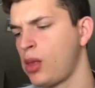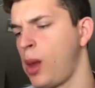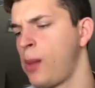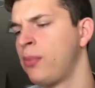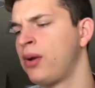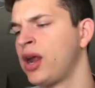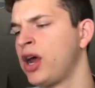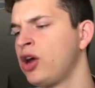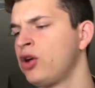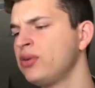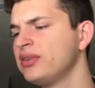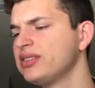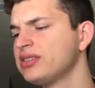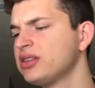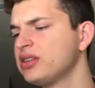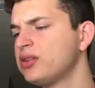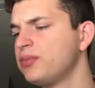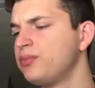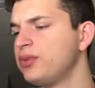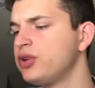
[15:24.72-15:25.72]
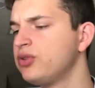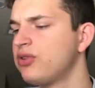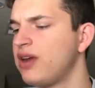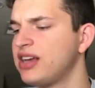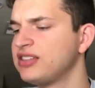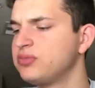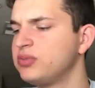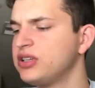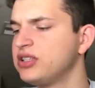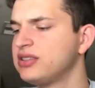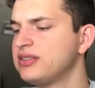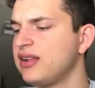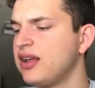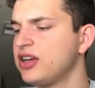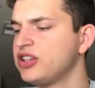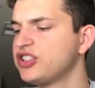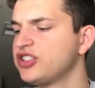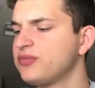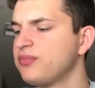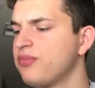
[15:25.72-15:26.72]
But I always get the blue raspberry
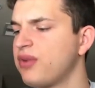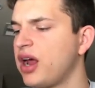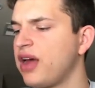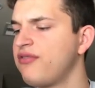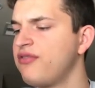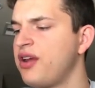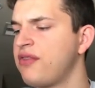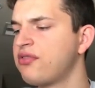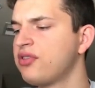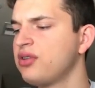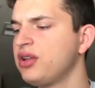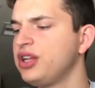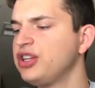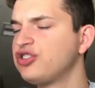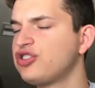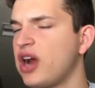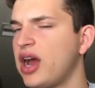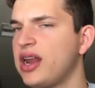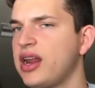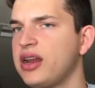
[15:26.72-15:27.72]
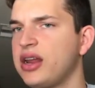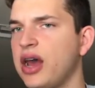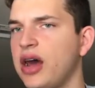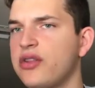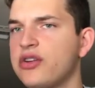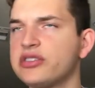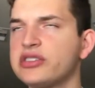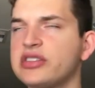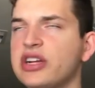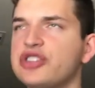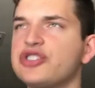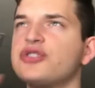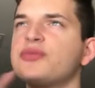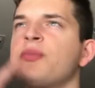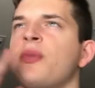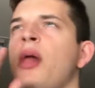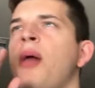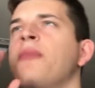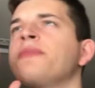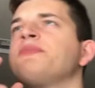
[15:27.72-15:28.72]
slush, but I've never really tried any other slush.
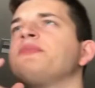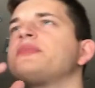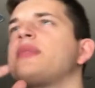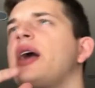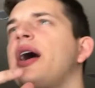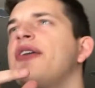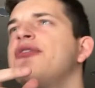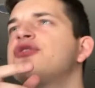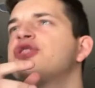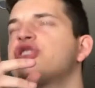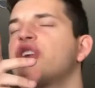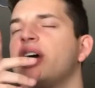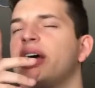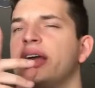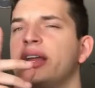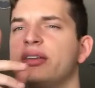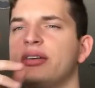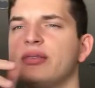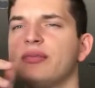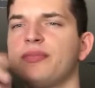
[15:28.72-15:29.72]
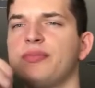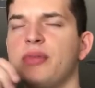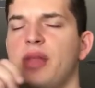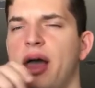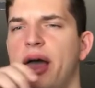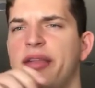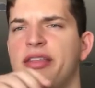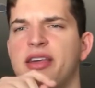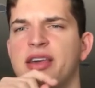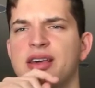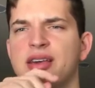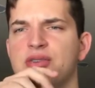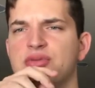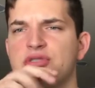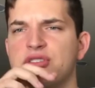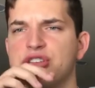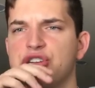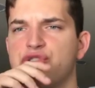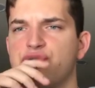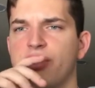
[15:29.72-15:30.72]
I've tried, I think it
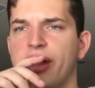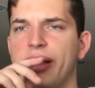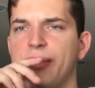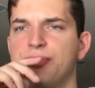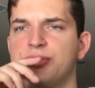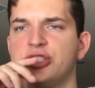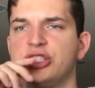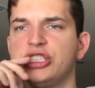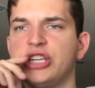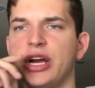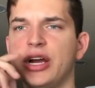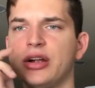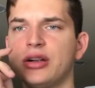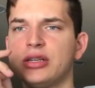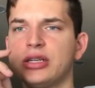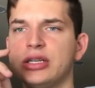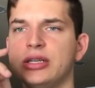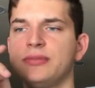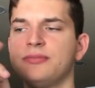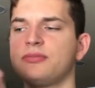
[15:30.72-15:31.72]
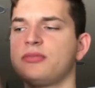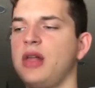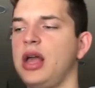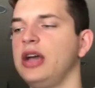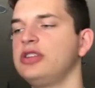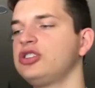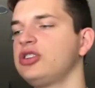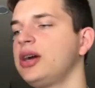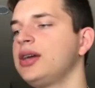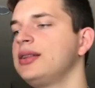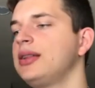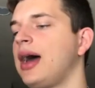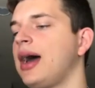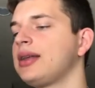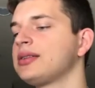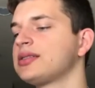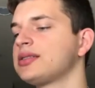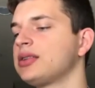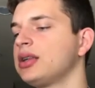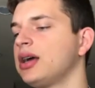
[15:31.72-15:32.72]
was grape cherry. I tried
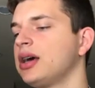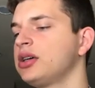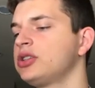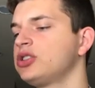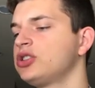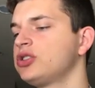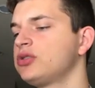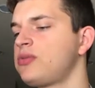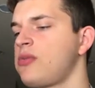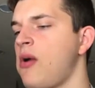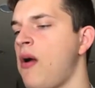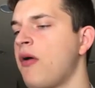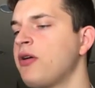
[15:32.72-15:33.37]
that slush.